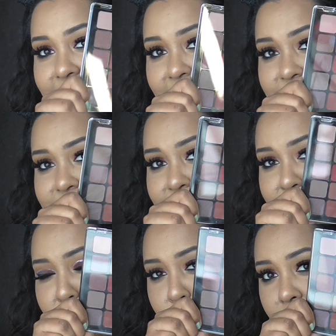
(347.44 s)

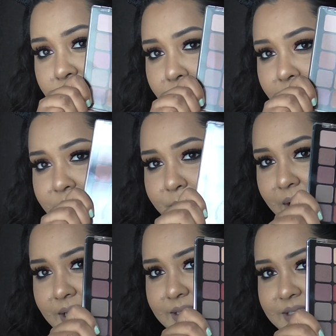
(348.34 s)
NYX Swear By It
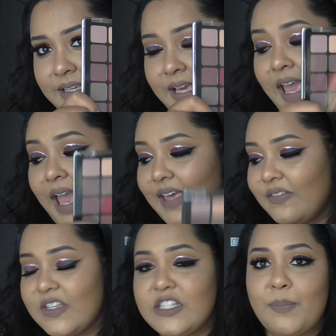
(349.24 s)
palette,
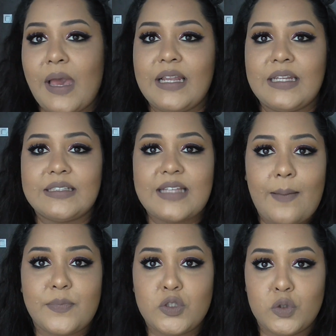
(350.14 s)
and this palette is
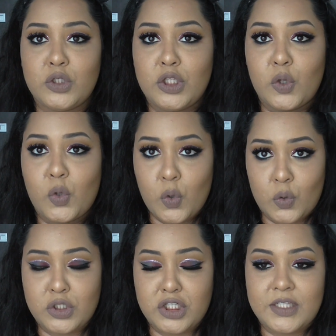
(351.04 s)
absolutely
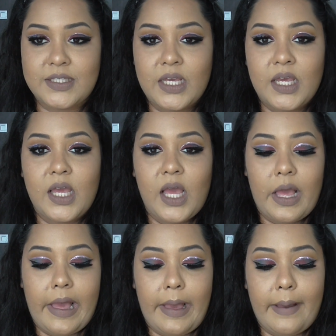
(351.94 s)
gorgeous.
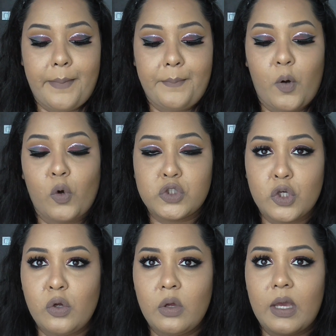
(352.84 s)

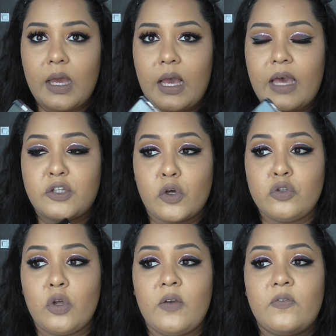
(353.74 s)
Also, I
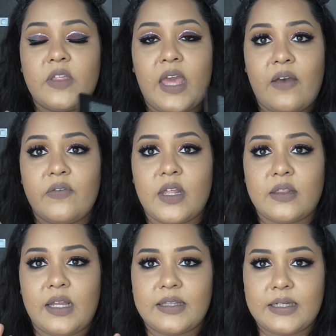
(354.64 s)
don't know if they have it
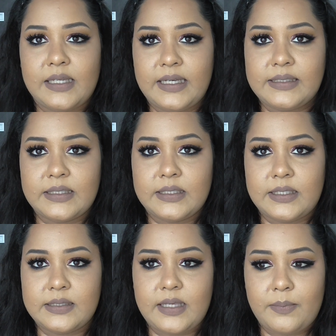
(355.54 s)
at like the Clicks and
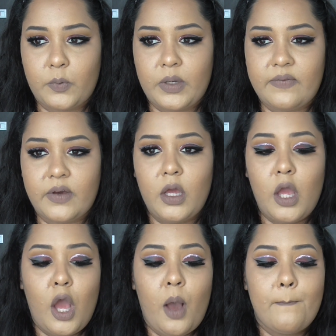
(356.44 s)
the Discount or whatever,
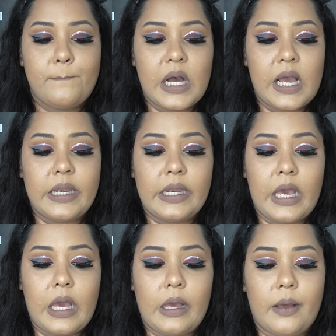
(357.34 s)
but
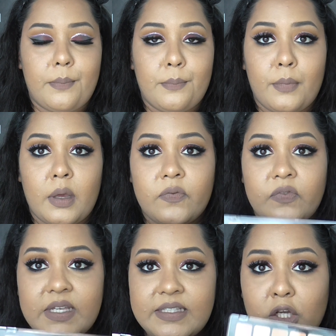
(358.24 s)

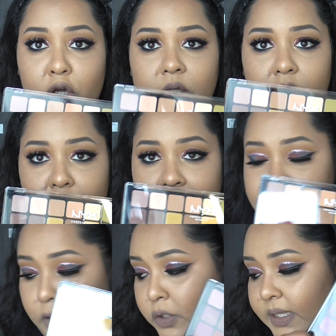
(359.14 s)
this you
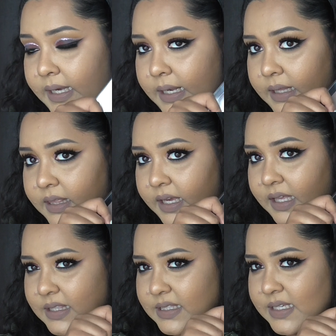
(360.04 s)
can only get, I
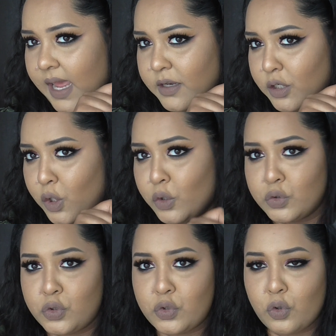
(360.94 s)
think, at the
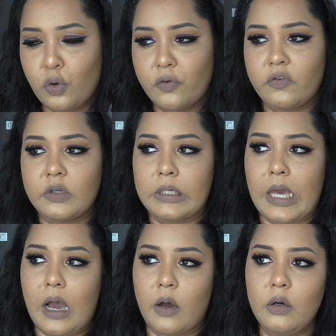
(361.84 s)
standalone store for
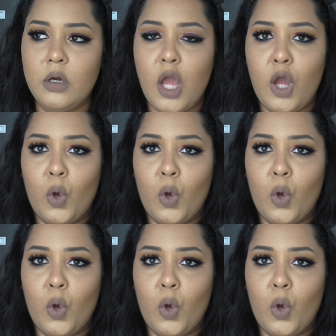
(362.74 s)
now,